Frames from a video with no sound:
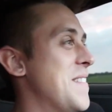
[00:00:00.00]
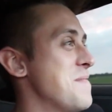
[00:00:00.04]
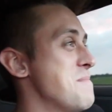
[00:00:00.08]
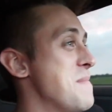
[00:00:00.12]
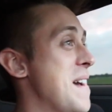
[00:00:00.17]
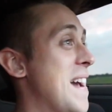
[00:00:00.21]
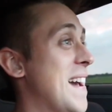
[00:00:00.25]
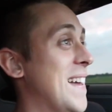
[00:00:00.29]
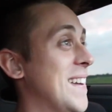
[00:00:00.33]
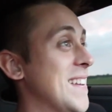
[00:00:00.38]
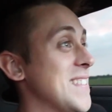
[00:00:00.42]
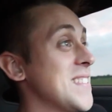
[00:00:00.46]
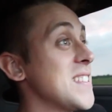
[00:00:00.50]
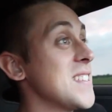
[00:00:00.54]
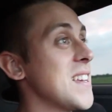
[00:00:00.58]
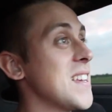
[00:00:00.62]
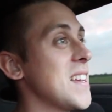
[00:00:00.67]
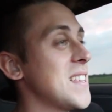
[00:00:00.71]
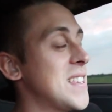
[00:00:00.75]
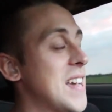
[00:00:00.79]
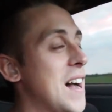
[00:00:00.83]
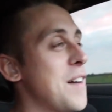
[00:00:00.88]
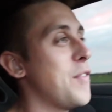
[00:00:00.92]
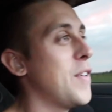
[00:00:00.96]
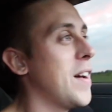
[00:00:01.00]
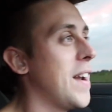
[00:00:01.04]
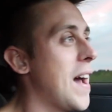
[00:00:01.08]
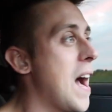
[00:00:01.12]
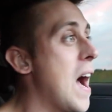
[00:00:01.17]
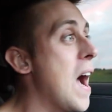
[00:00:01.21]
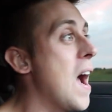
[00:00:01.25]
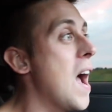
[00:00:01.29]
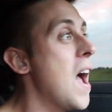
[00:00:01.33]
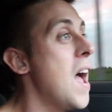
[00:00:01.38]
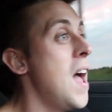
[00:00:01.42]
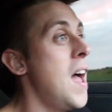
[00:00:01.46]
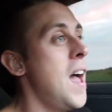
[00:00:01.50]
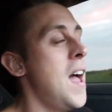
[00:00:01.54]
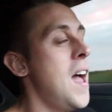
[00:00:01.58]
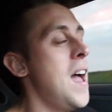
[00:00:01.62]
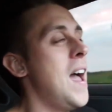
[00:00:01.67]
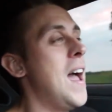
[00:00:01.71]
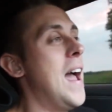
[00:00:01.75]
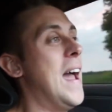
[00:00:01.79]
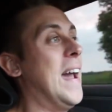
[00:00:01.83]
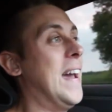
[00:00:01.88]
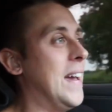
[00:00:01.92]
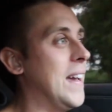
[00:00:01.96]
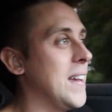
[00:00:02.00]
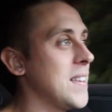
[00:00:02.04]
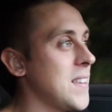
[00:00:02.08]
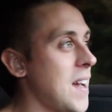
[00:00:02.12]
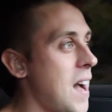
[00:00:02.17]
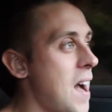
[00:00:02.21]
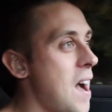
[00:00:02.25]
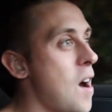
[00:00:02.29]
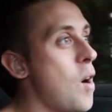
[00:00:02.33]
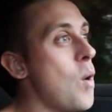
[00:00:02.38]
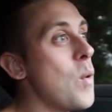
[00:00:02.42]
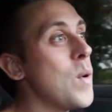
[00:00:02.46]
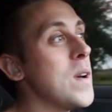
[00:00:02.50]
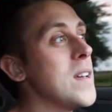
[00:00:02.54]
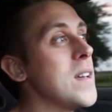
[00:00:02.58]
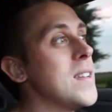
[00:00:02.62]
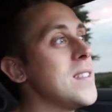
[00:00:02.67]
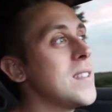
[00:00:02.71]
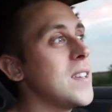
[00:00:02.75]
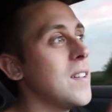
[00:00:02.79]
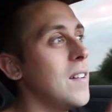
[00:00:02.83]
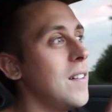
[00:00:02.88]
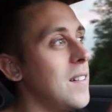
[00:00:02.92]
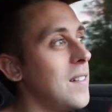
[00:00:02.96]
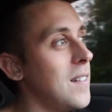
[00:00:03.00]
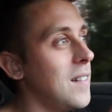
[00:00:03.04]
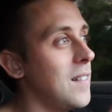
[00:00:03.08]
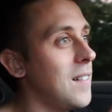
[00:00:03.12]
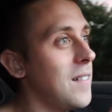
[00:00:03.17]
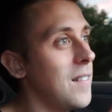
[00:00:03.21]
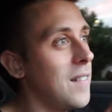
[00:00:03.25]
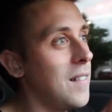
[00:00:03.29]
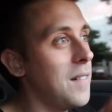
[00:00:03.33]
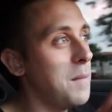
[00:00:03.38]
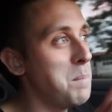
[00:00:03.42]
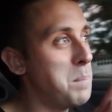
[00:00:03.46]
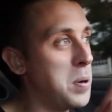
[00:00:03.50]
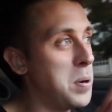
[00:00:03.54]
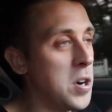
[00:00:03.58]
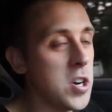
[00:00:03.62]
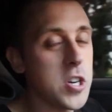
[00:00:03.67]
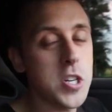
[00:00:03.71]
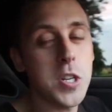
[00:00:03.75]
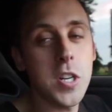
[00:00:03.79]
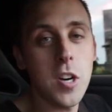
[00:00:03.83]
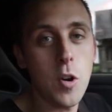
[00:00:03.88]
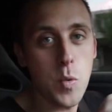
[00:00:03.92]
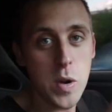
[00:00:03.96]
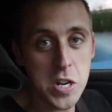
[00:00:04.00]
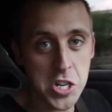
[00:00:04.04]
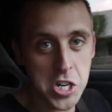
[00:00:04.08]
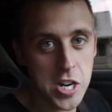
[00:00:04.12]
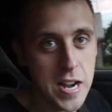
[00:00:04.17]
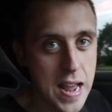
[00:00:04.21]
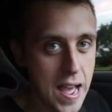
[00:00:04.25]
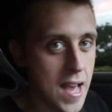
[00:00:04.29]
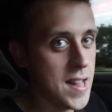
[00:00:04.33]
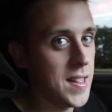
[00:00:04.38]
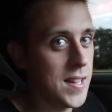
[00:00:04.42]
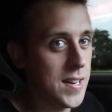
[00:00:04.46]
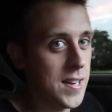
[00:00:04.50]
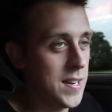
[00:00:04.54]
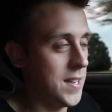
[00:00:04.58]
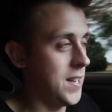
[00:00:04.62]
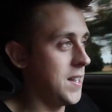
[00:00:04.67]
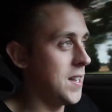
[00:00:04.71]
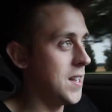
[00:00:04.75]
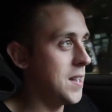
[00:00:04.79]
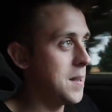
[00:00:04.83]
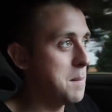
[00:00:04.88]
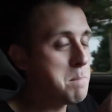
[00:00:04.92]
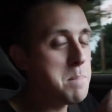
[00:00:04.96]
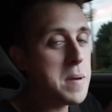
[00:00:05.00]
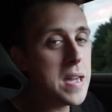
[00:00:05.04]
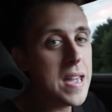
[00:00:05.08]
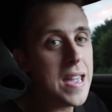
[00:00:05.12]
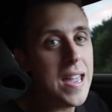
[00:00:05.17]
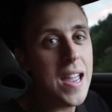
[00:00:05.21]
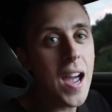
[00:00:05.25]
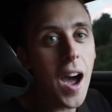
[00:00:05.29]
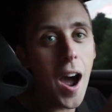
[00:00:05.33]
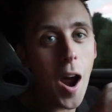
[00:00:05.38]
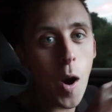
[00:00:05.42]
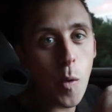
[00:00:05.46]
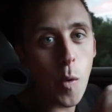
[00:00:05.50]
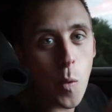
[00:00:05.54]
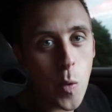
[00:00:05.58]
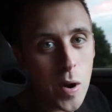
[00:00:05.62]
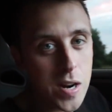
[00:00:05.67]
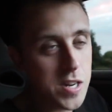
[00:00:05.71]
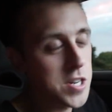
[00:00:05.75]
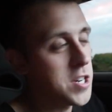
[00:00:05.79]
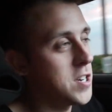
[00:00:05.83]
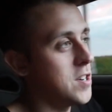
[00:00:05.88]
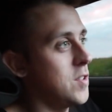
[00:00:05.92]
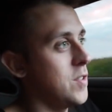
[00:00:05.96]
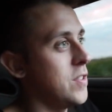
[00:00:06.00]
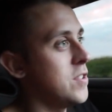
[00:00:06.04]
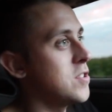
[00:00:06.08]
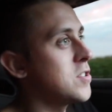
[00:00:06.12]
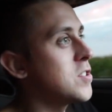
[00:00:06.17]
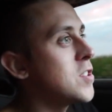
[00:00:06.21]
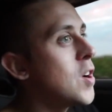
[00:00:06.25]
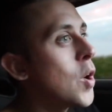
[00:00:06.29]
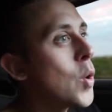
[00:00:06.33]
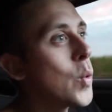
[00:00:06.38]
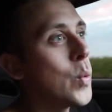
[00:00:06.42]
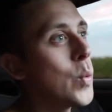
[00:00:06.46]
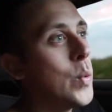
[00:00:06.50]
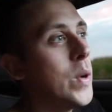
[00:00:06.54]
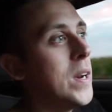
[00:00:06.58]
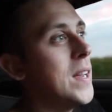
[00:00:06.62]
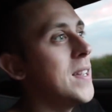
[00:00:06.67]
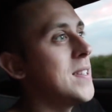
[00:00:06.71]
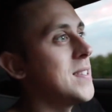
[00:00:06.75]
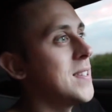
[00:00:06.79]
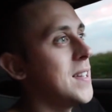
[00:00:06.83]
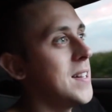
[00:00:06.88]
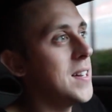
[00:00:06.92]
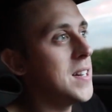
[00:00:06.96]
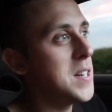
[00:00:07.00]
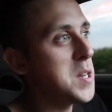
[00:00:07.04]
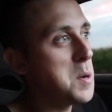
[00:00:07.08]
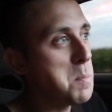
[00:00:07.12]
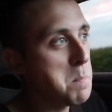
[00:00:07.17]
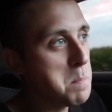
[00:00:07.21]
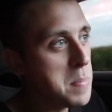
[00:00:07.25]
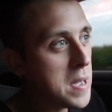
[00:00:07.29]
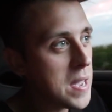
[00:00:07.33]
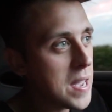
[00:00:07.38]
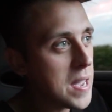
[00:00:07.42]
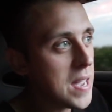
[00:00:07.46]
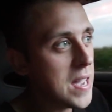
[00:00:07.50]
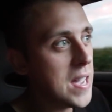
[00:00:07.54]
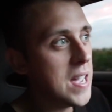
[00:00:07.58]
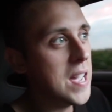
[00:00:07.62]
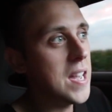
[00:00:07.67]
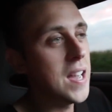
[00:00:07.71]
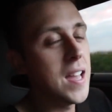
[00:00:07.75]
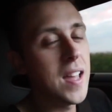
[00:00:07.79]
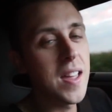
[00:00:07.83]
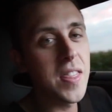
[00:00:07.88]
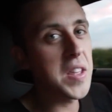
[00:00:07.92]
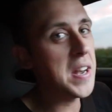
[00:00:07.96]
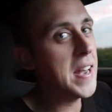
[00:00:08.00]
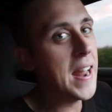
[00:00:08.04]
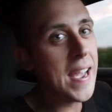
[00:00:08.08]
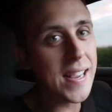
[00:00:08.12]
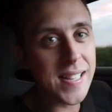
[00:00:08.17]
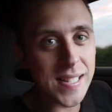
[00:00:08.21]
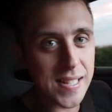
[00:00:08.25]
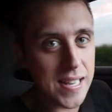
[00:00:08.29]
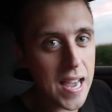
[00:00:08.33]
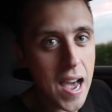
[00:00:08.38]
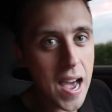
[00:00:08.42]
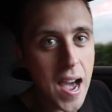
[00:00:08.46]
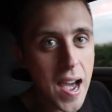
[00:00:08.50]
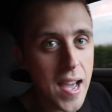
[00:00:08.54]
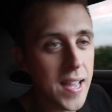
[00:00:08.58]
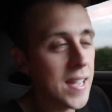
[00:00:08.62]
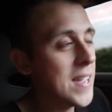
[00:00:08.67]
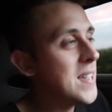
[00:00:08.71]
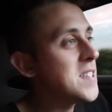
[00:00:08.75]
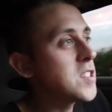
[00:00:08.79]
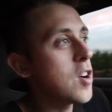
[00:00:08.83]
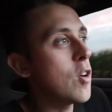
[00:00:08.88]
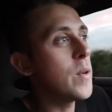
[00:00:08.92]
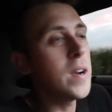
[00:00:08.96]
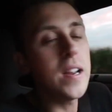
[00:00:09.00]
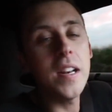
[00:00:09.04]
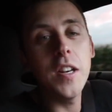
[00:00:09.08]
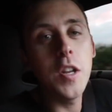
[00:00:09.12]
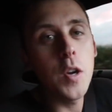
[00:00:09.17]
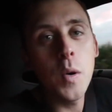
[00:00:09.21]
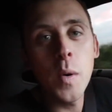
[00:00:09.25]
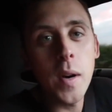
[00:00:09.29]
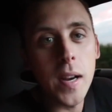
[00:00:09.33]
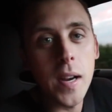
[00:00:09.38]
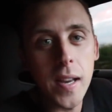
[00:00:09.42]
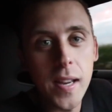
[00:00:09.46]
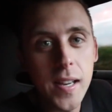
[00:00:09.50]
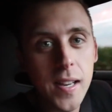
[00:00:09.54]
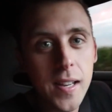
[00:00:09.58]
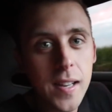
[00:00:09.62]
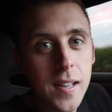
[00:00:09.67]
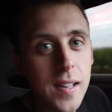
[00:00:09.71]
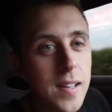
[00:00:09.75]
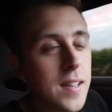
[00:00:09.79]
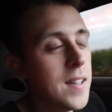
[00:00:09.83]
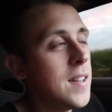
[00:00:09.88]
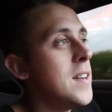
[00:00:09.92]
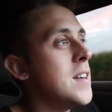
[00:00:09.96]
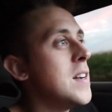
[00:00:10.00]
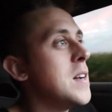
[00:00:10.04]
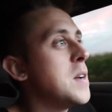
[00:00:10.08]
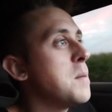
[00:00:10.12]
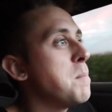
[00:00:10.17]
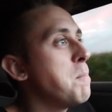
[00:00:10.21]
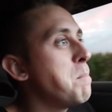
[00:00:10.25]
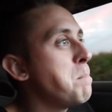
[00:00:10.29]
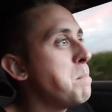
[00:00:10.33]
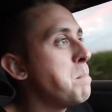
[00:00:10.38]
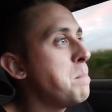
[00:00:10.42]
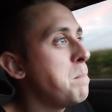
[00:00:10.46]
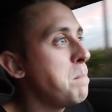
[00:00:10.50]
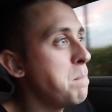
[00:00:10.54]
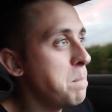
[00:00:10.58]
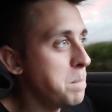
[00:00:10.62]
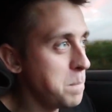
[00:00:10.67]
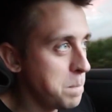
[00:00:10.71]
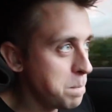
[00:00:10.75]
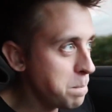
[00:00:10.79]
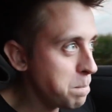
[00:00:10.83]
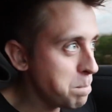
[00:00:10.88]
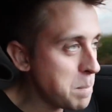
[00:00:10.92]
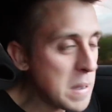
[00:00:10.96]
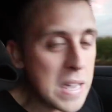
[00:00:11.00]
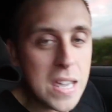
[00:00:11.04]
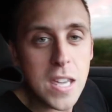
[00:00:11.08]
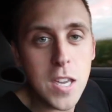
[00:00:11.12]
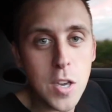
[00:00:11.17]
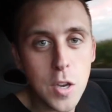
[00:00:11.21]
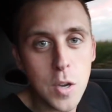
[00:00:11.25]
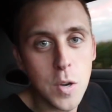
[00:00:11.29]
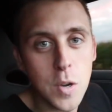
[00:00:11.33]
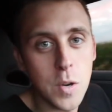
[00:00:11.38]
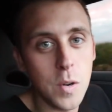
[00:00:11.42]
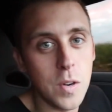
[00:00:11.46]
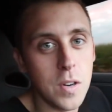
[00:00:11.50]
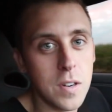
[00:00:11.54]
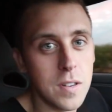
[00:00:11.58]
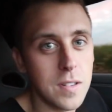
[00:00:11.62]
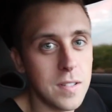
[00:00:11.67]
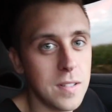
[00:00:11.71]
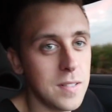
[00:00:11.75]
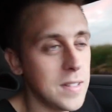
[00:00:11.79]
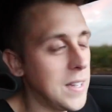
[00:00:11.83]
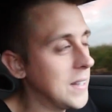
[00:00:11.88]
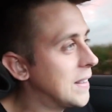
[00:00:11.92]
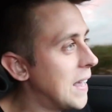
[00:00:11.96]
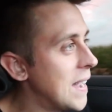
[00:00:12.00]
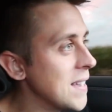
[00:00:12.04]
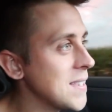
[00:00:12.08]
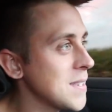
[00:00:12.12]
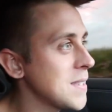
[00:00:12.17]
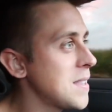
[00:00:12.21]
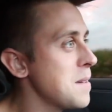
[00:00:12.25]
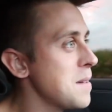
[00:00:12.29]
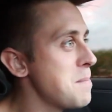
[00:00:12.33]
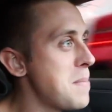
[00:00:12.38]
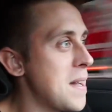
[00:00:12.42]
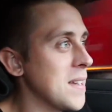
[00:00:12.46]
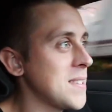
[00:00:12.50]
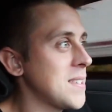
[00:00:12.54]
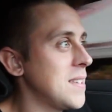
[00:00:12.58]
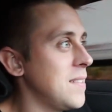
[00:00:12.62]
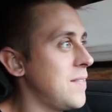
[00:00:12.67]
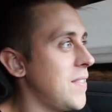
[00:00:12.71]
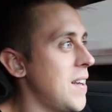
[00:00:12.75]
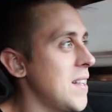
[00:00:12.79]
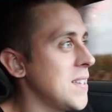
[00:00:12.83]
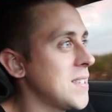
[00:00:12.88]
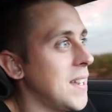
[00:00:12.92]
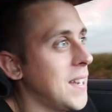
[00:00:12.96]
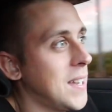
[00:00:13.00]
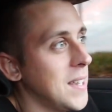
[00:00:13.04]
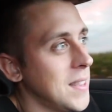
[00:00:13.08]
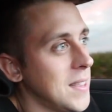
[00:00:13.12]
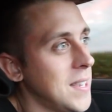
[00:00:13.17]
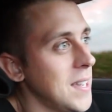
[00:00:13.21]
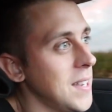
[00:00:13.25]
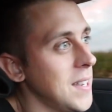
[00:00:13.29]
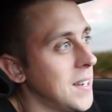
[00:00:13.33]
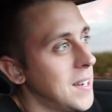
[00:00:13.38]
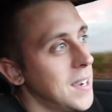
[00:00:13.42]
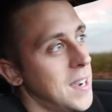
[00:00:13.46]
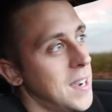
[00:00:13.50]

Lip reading: Man, this is a tough one. I always push originality. Be original. There's no reason to be the next guy. He's already doing it. Be you. Like, that's the best advice I can think